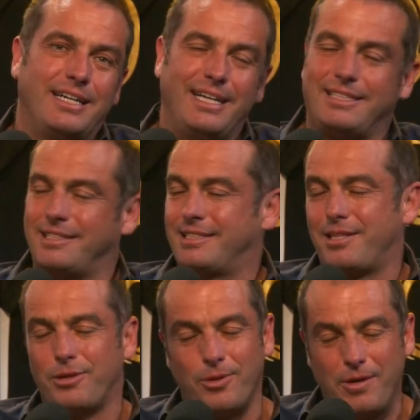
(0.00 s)
It's
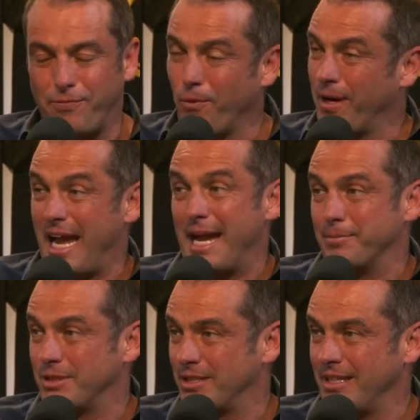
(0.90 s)
34
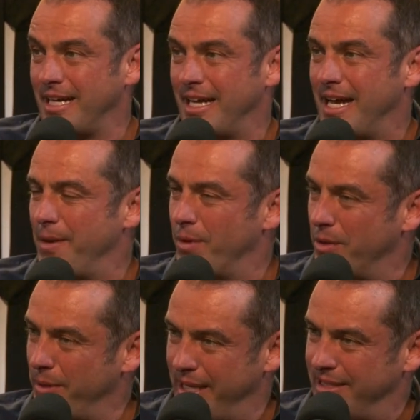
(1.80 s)
games, and what
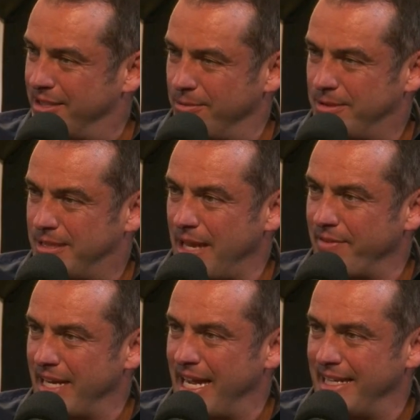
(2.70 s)
are we into?
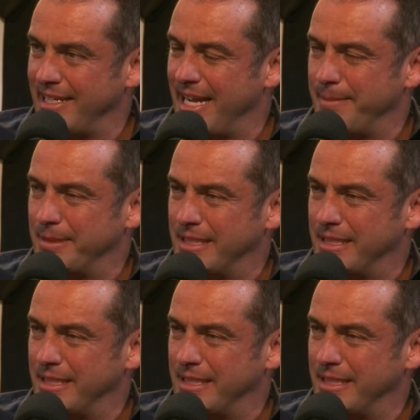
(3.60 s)
7, 8 games?